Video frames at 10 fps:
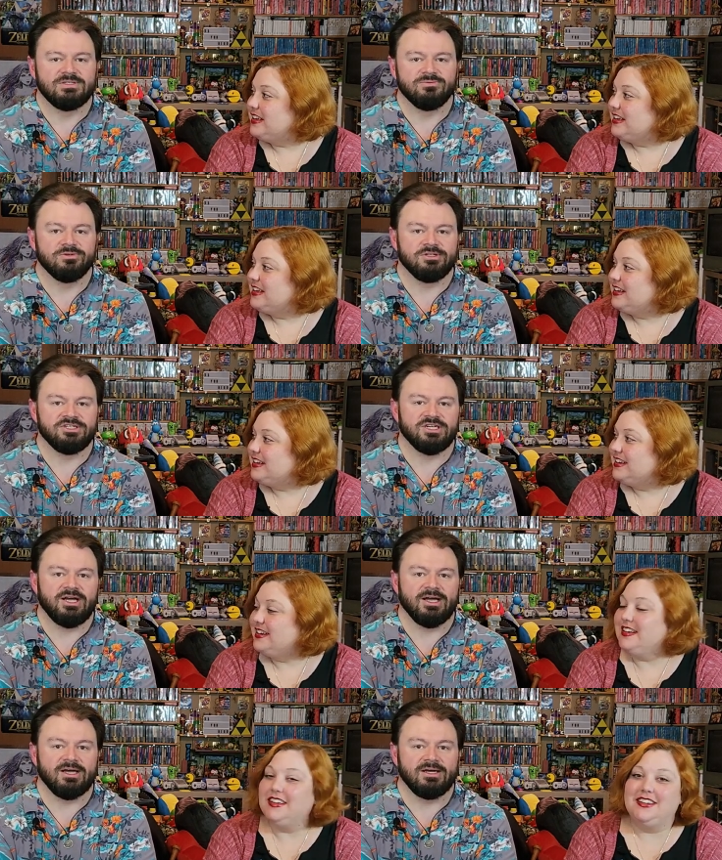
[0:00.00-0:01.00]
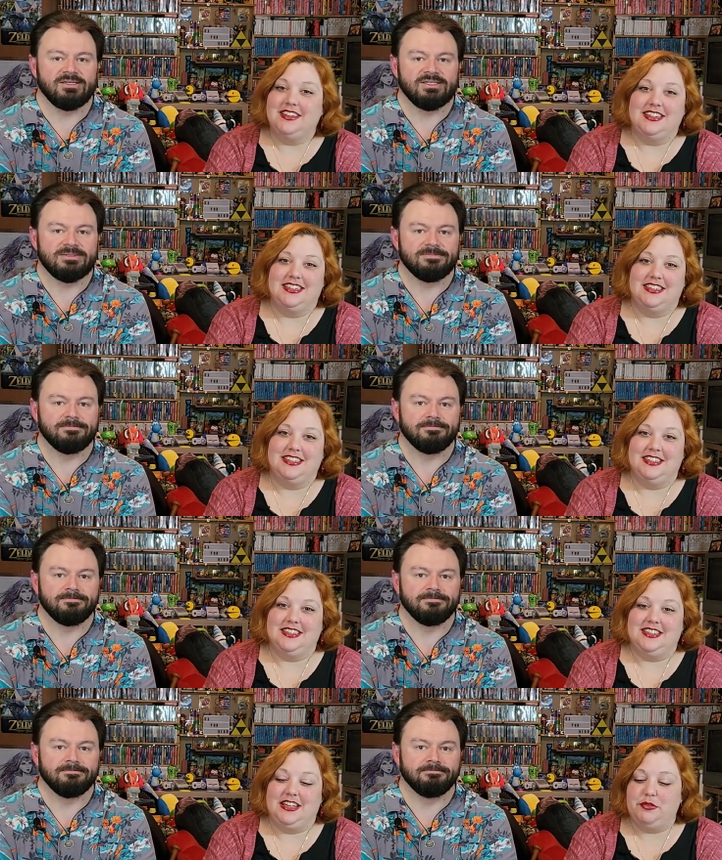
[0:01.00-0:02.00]
Speaker 1: It's worth a shot, guys.
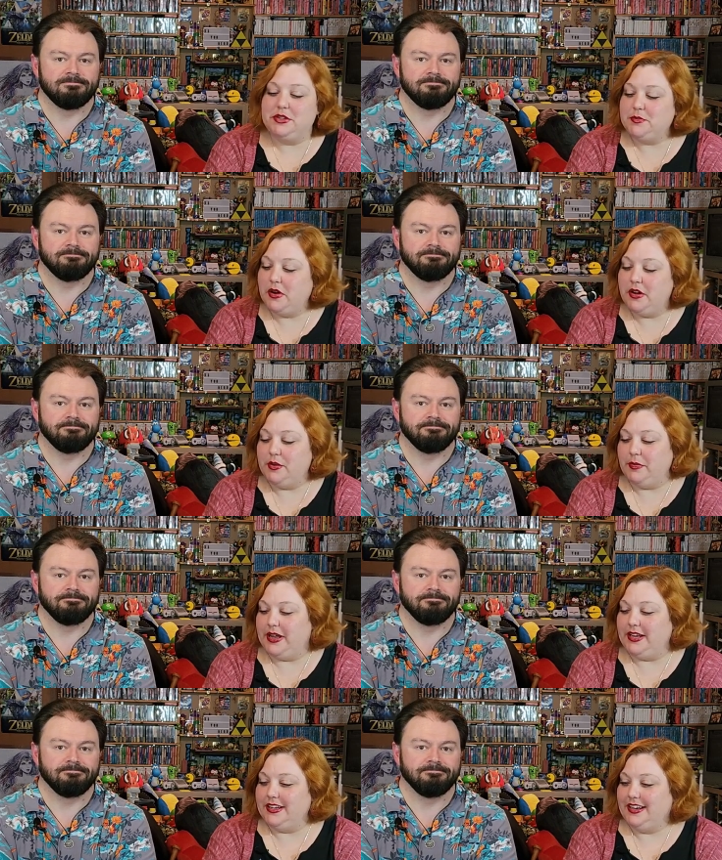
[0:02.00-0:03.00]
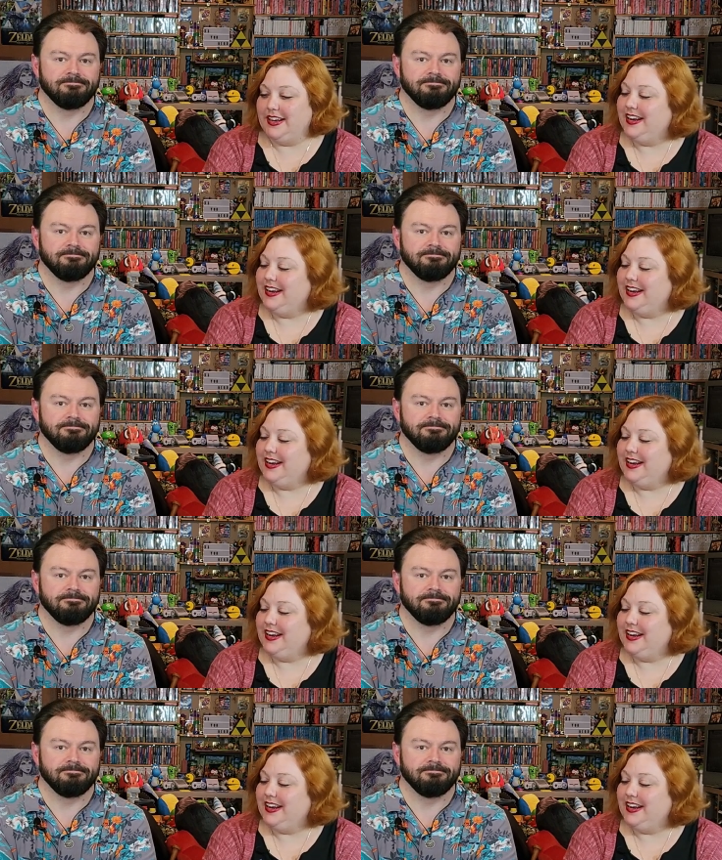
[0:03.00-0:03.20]
Speaker 2: Hey, where's Mario Paint?